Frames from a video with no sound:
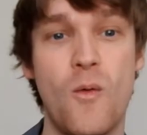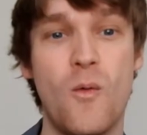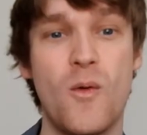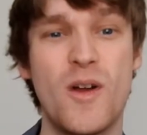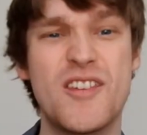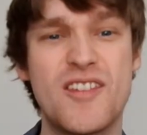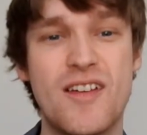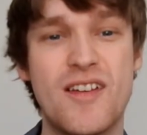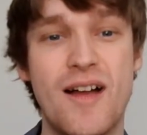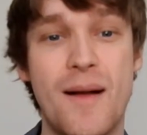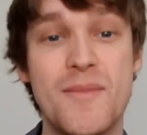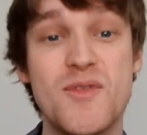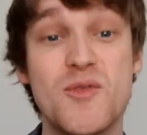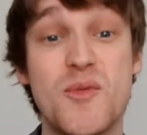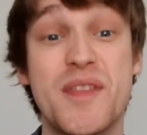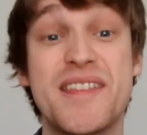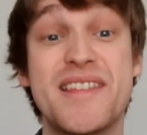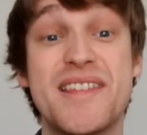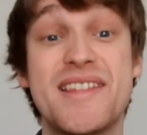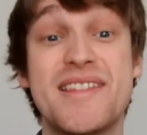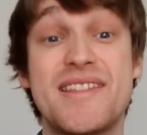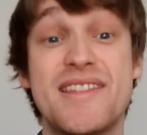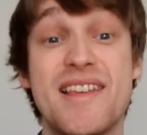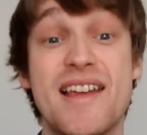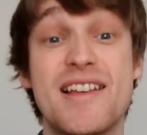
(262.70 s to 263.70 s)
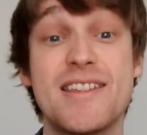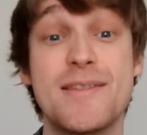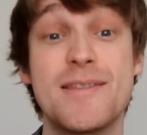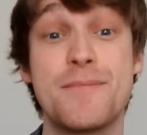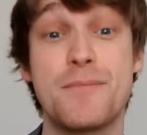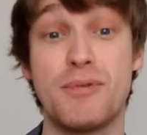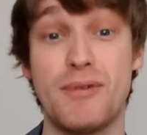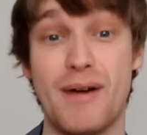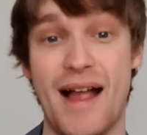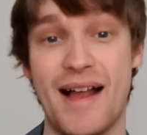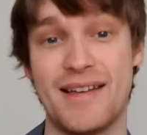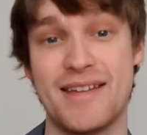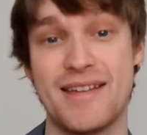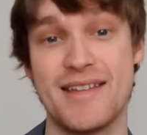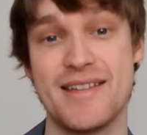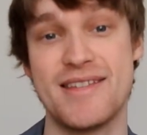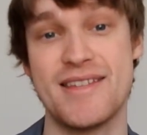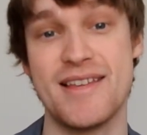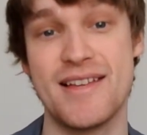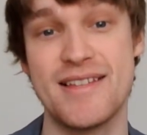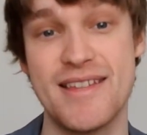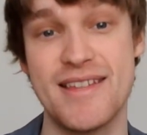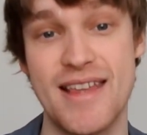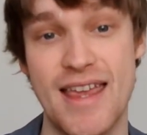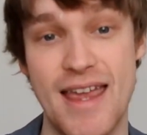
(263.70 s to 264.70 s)
which comes with six practice
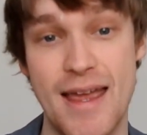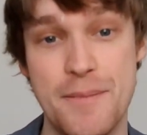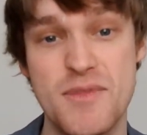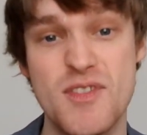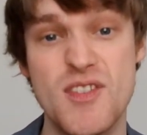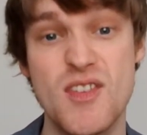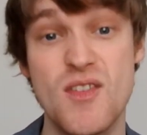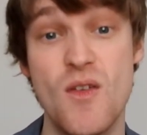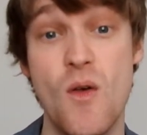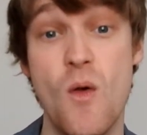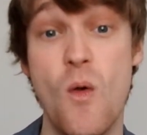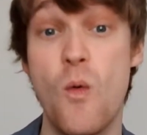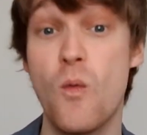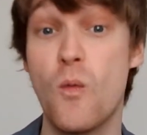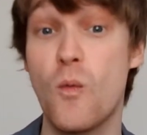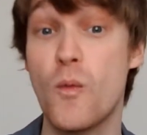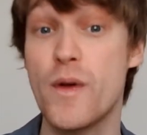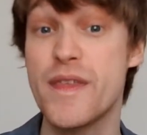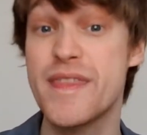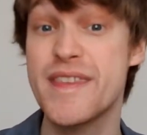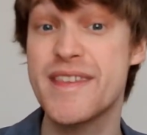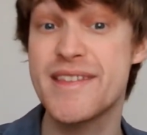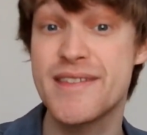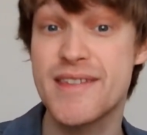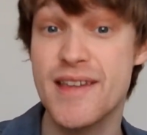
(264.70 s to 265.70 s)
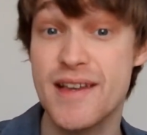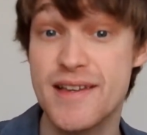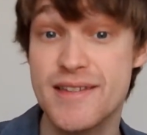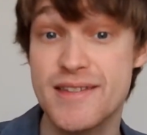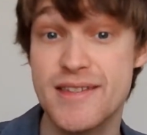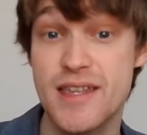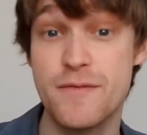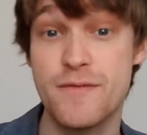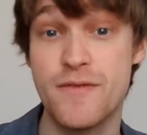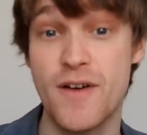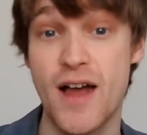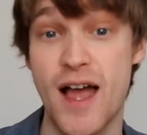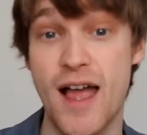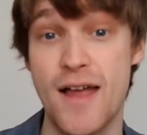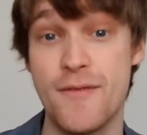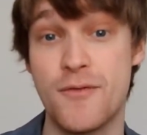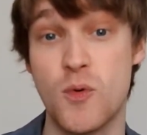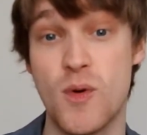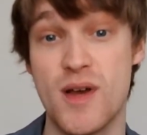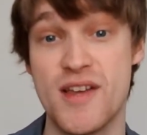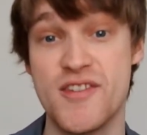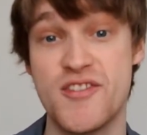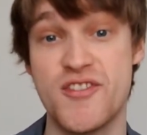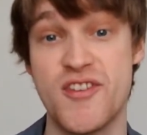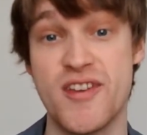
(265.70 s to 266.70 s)
exams with 65
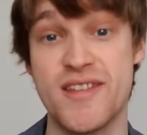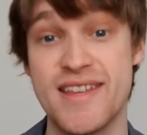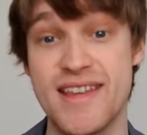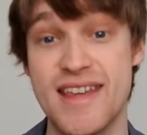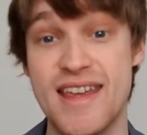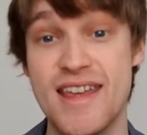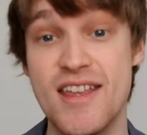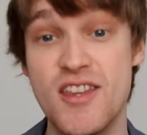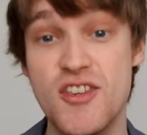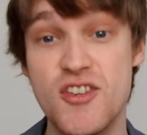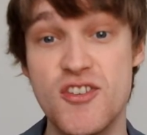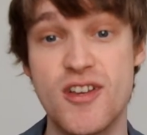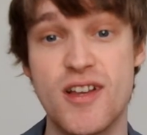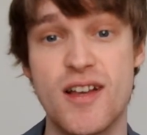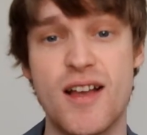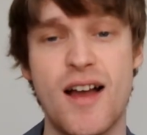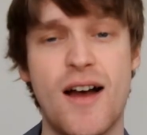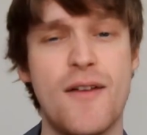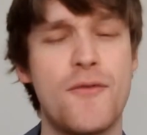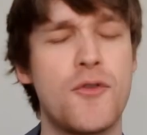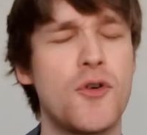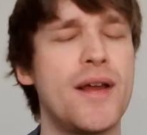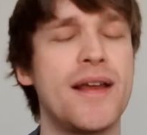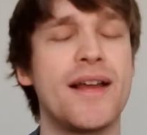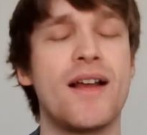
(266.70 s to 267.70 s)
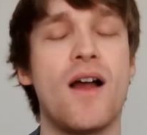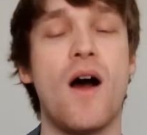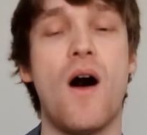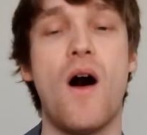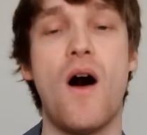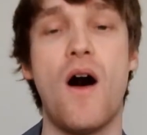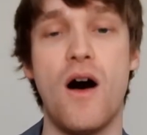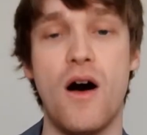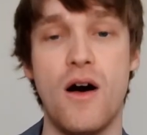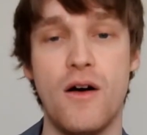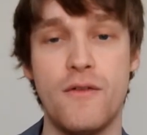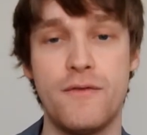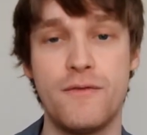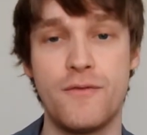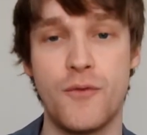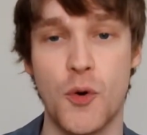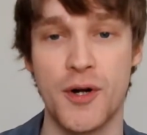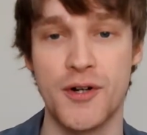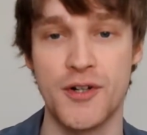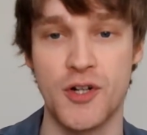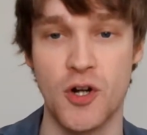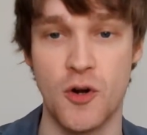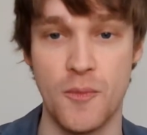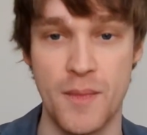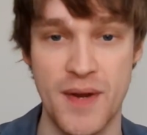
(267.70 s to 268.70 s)
questions each covering all
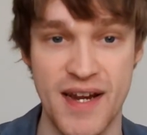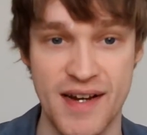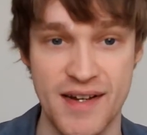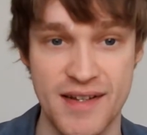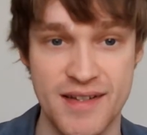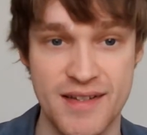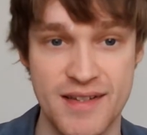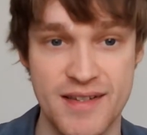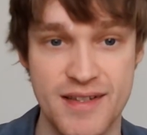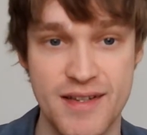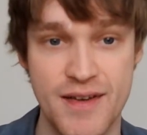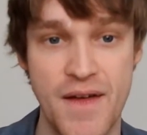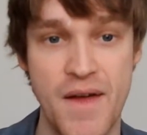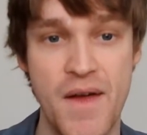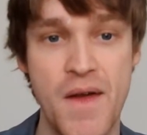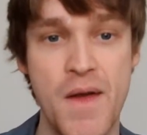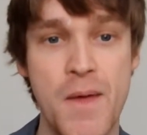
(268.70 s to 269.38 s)
four domains.